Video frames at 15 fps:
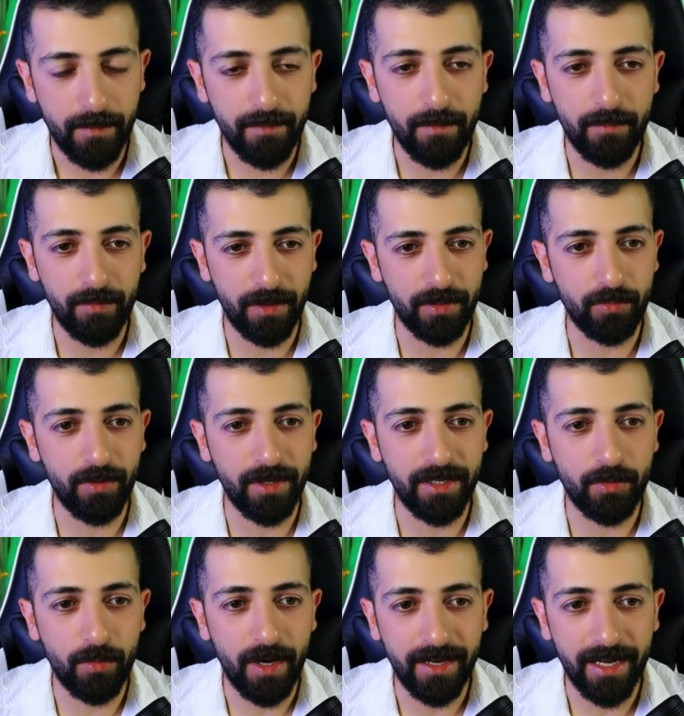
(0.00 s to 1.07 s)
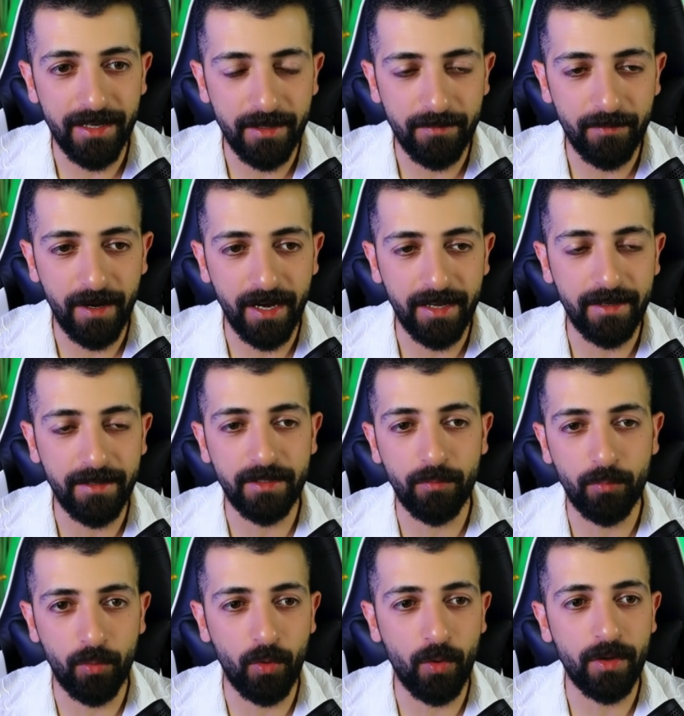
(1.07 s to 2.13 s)
First, we need to identify the
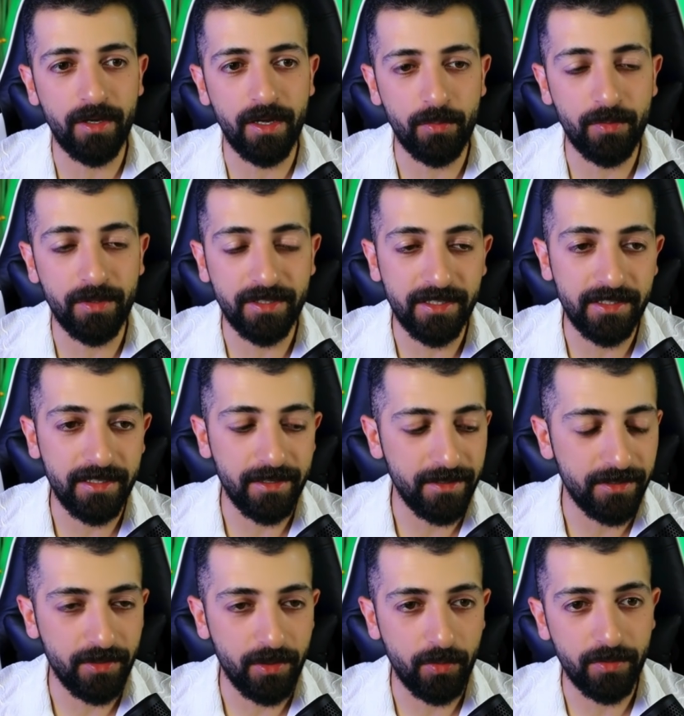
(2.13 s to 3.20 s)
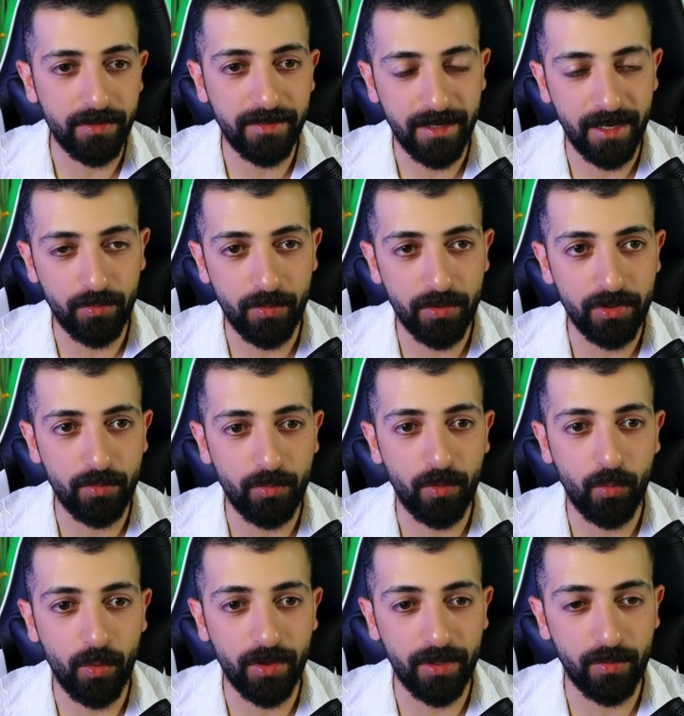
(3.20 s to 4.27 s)
support and resistance zones that we should be
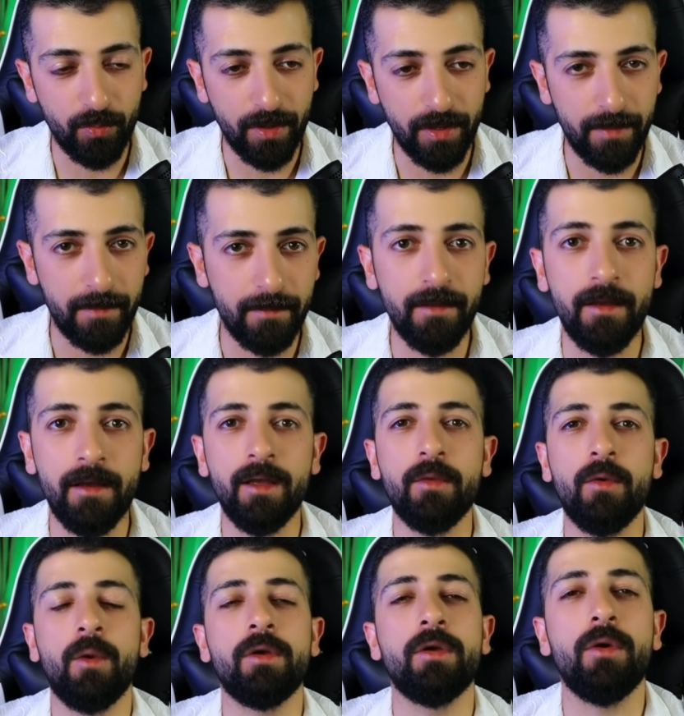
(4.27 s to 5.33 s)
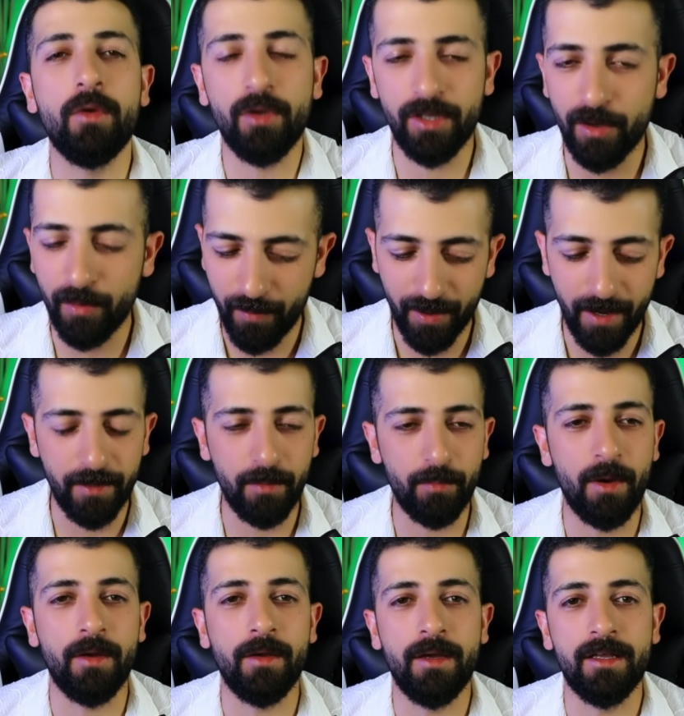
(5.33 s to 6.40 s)
working with. Of course, you hear a lot
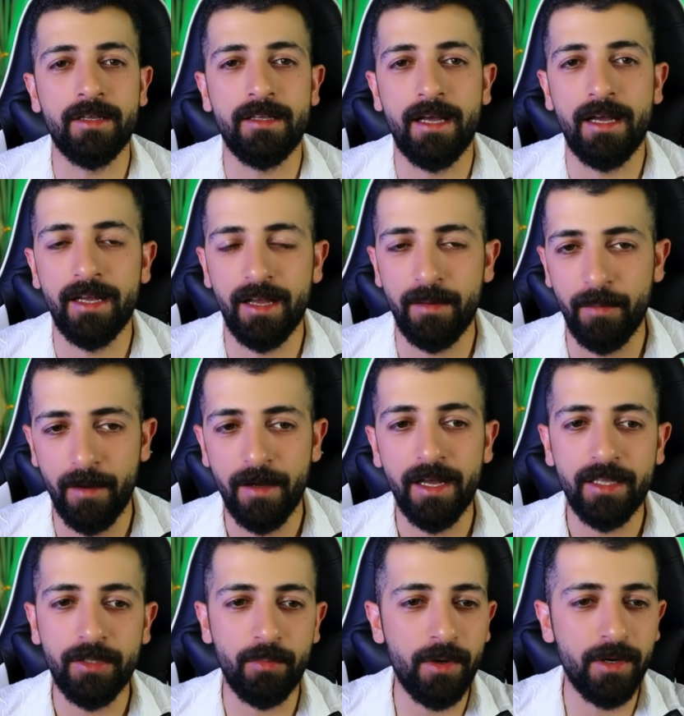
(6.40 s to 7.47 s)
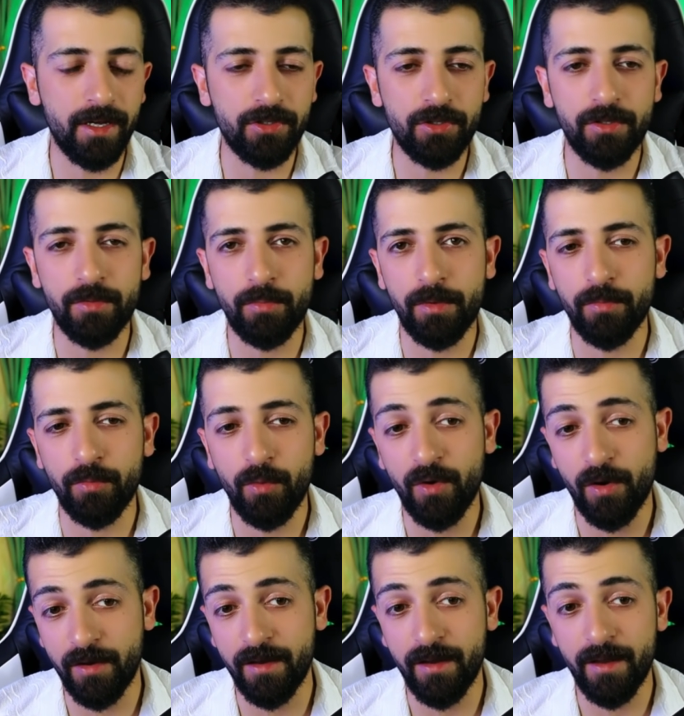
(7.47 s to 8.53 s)
about this and have heard explanations
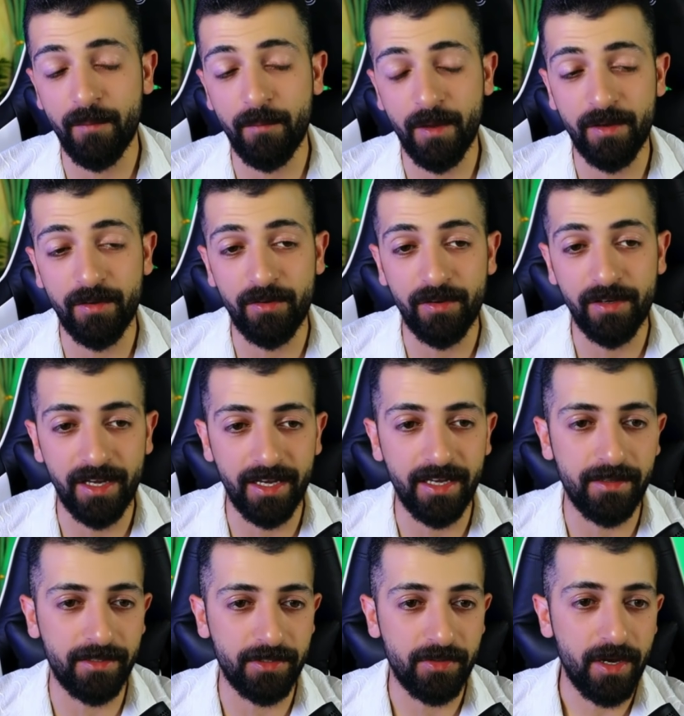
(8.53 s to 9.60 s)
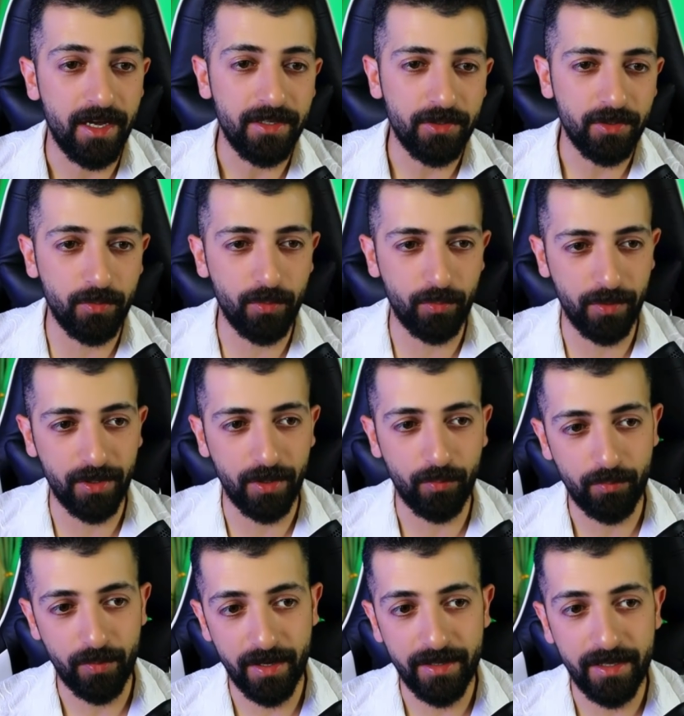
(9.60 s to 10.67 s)
before, but today the strategy will be
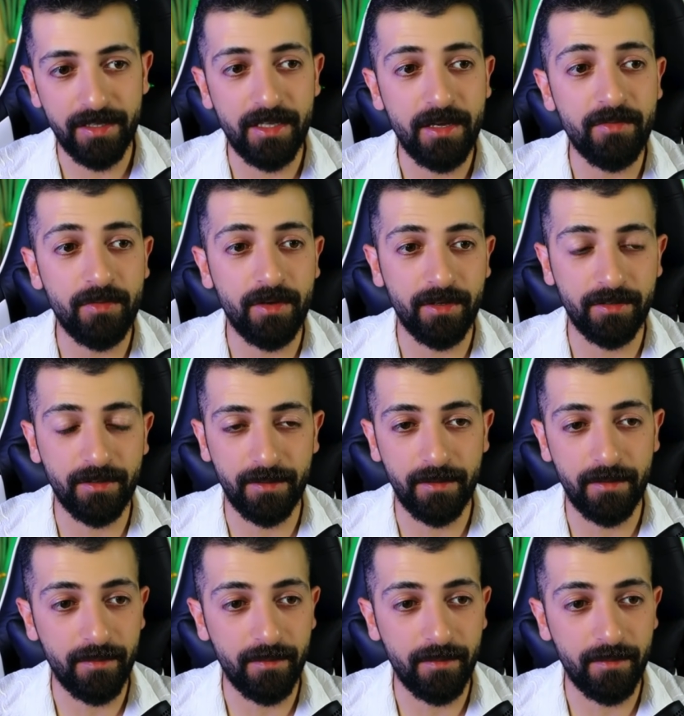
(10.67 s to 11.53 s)
completely different.